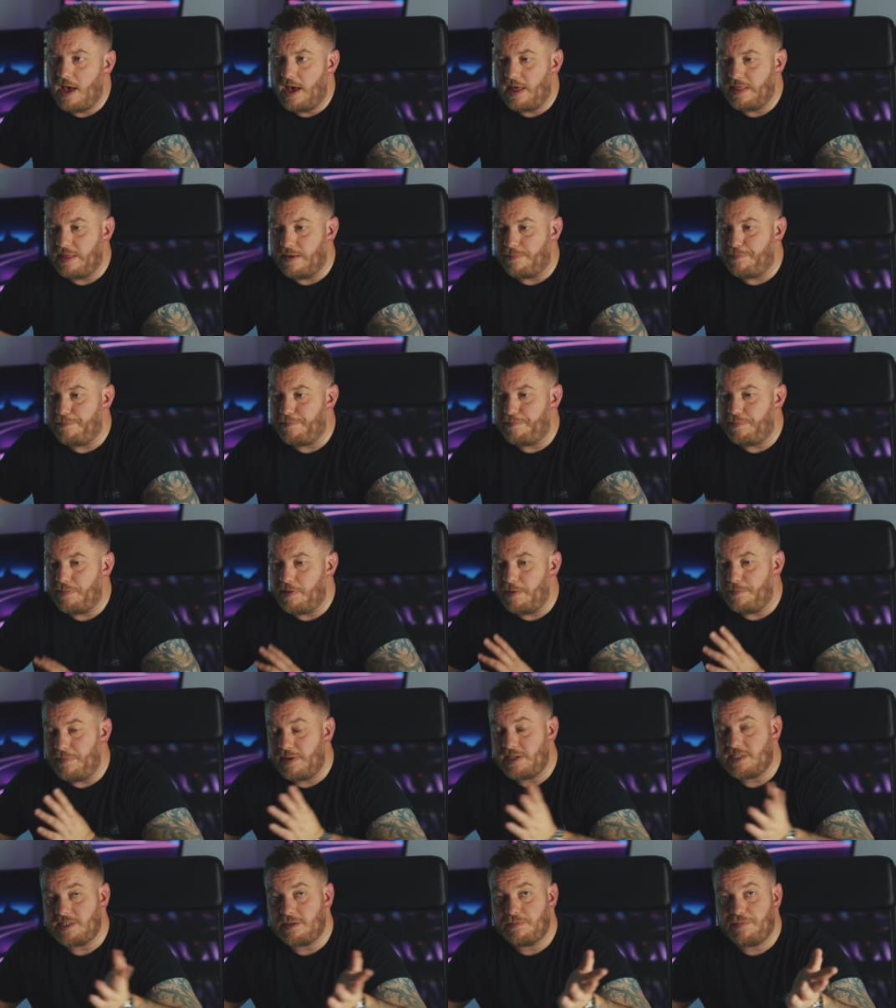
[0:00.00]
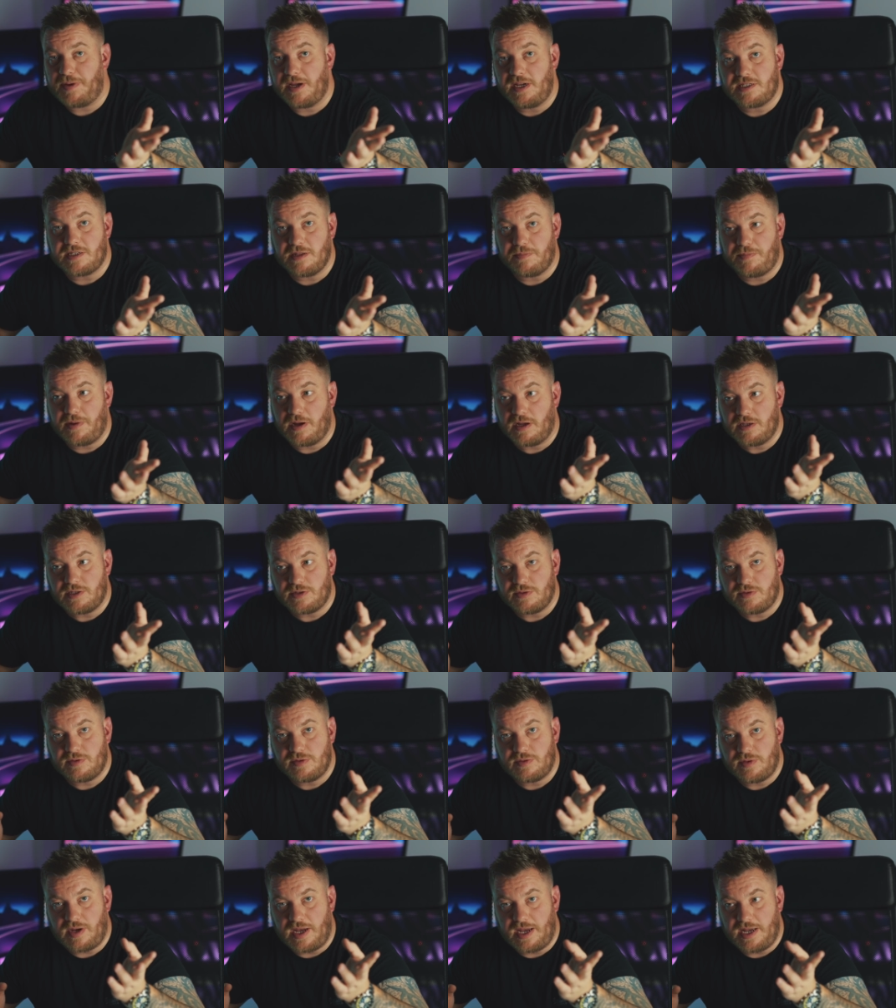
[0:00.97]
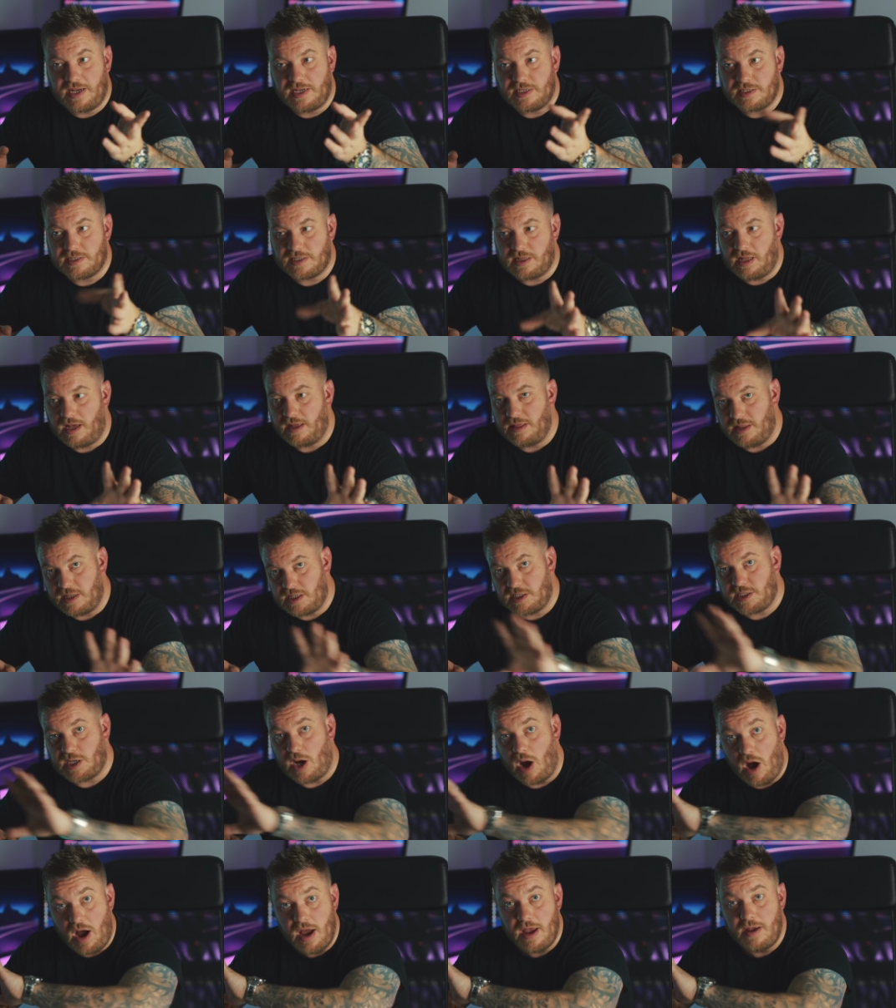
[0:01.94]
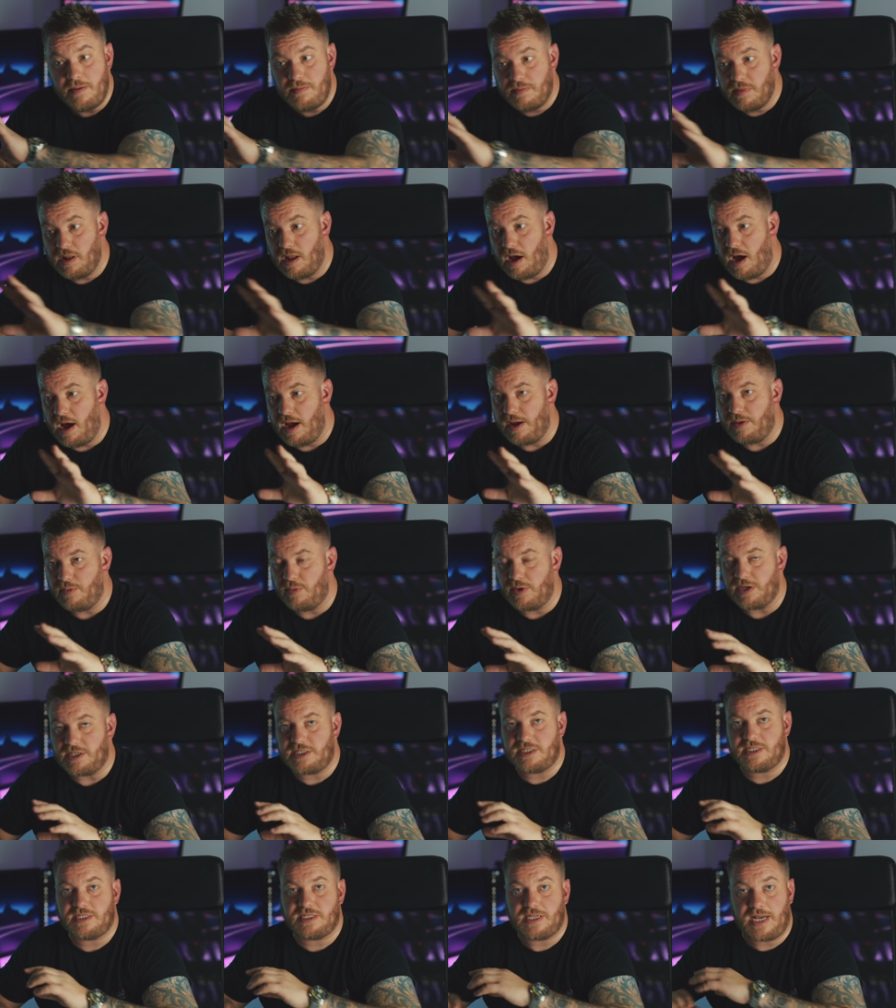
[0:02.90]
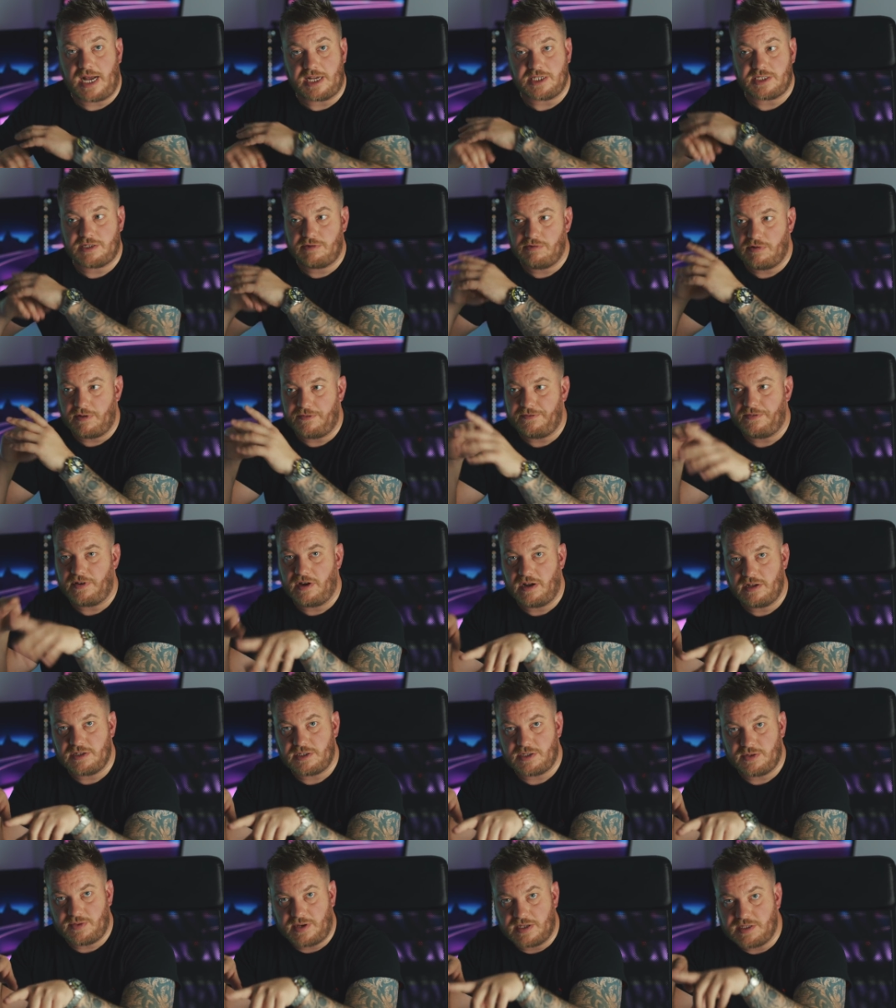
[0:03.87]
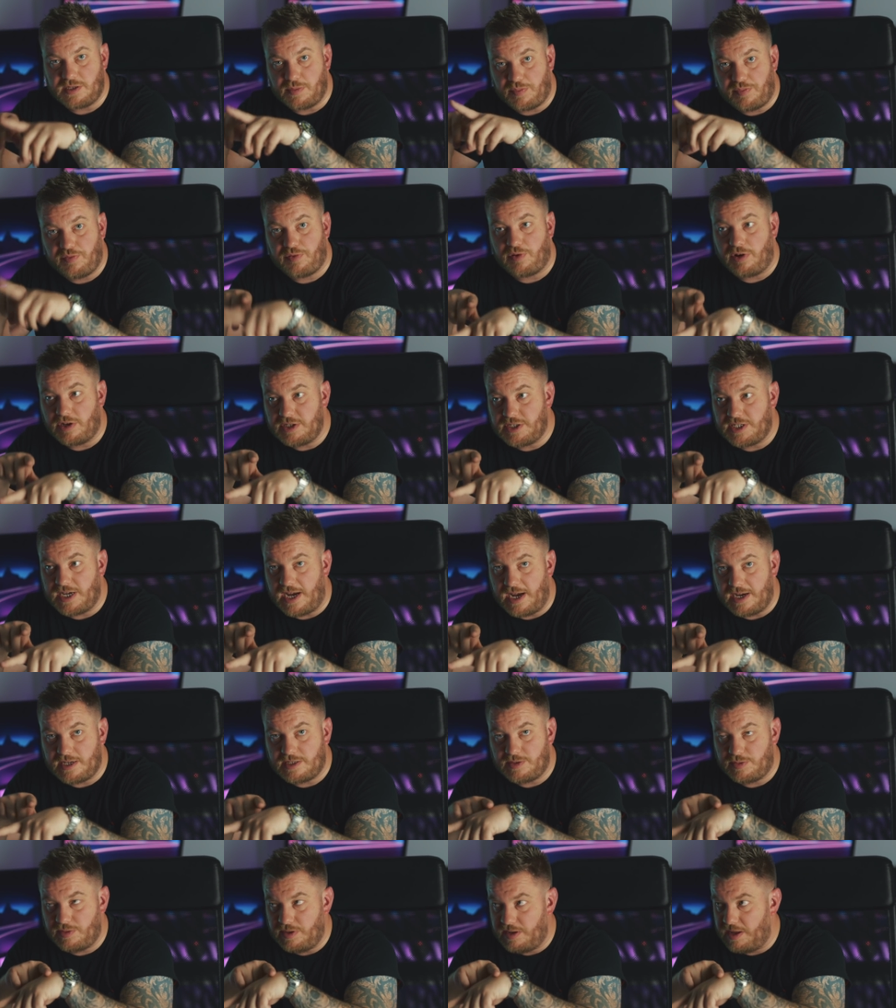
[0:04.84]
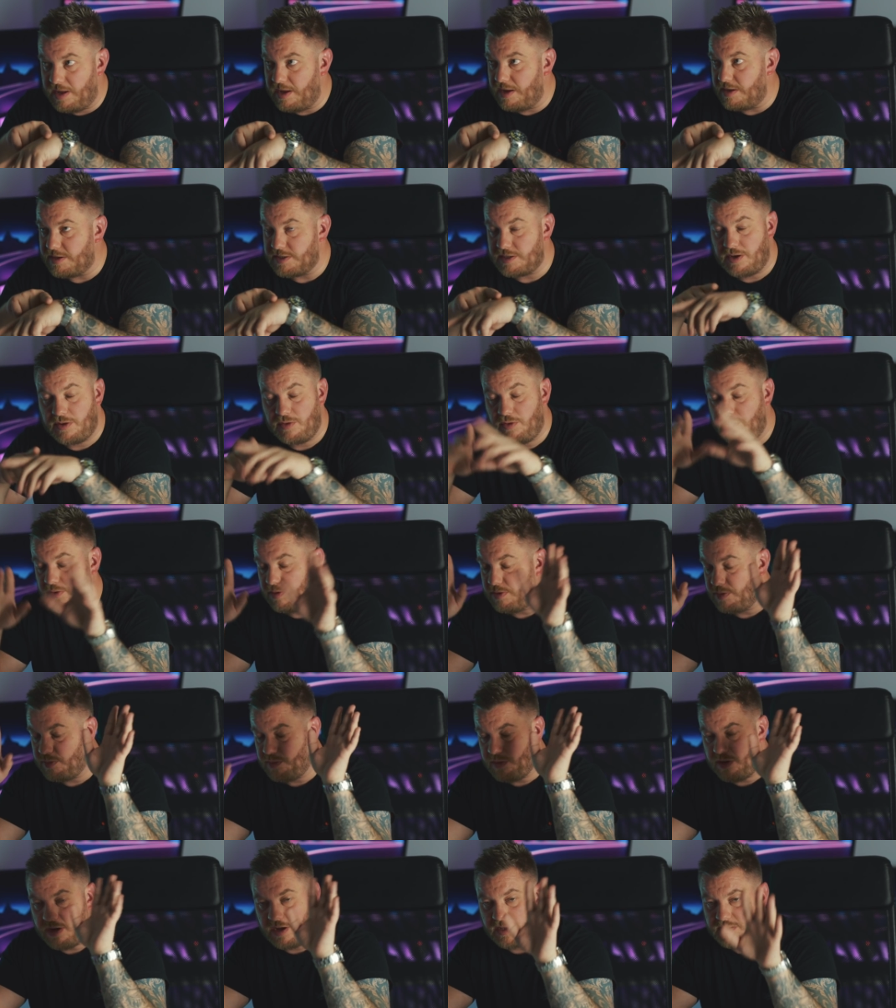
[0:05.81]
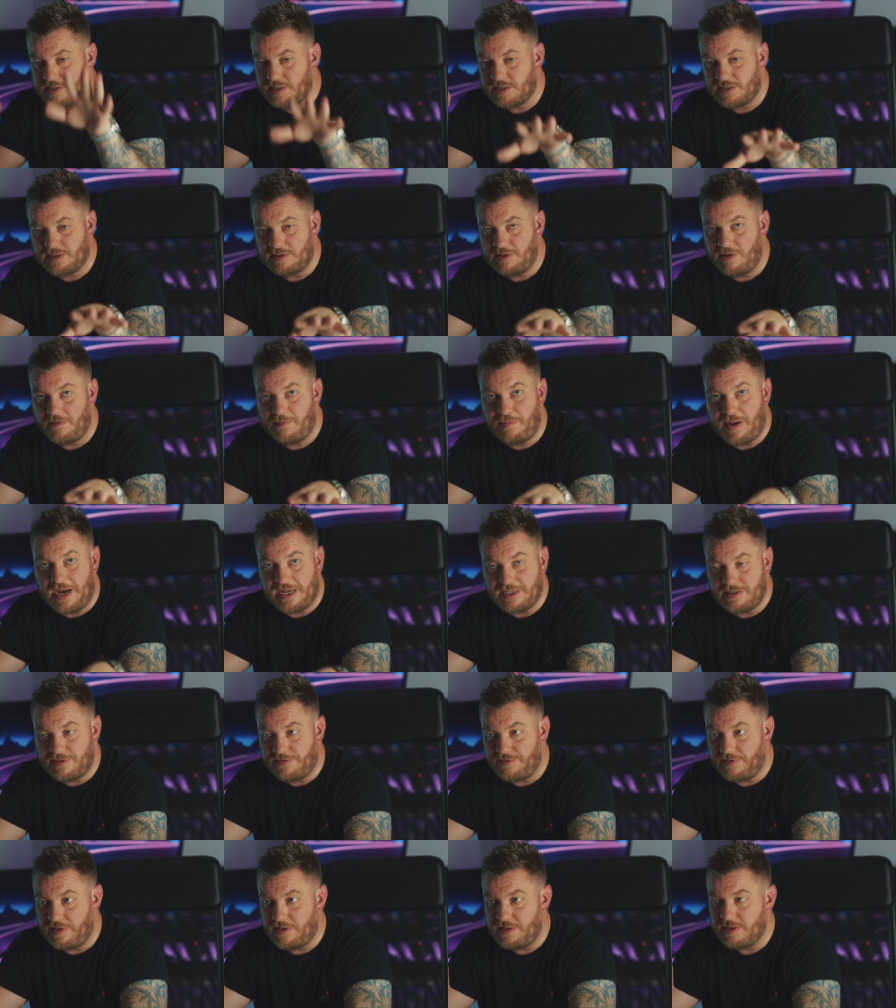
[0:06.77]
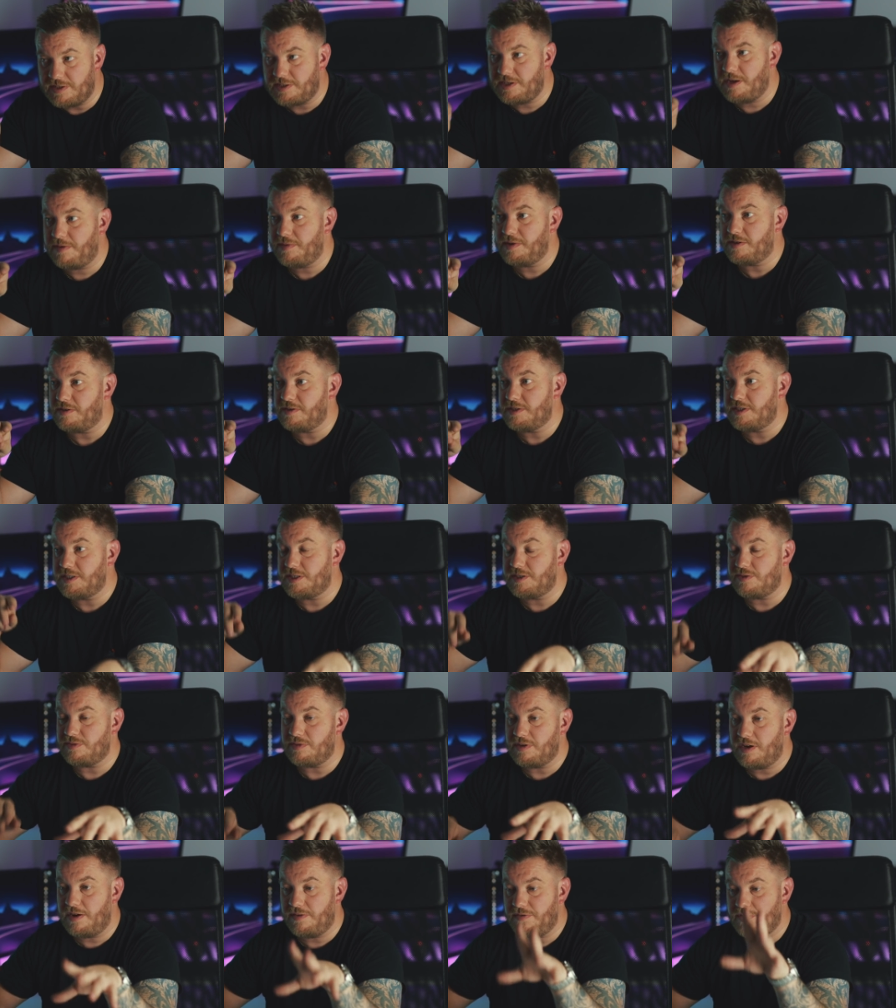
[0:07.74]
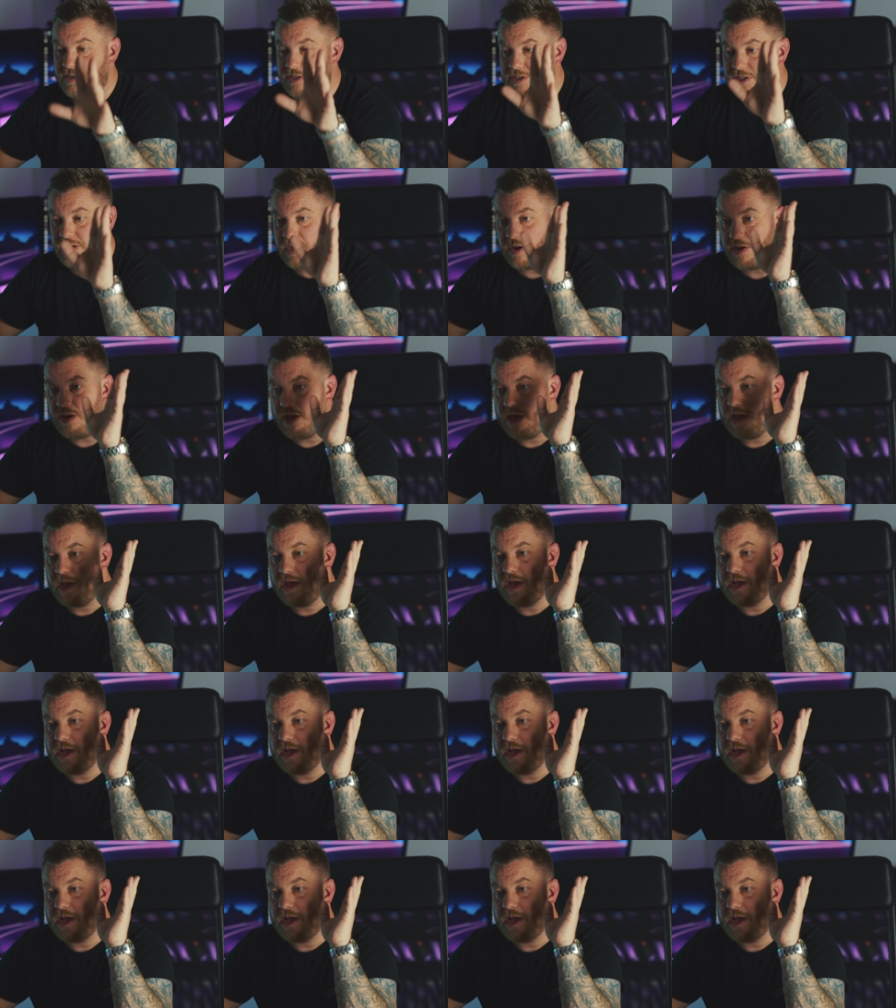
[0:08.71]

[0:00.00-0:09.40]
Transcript: And the, the missing piece of the puzzle is like the timeline, which is actually referred to as a project in here. So all the words are sort of back to front, the terminology is all over the show.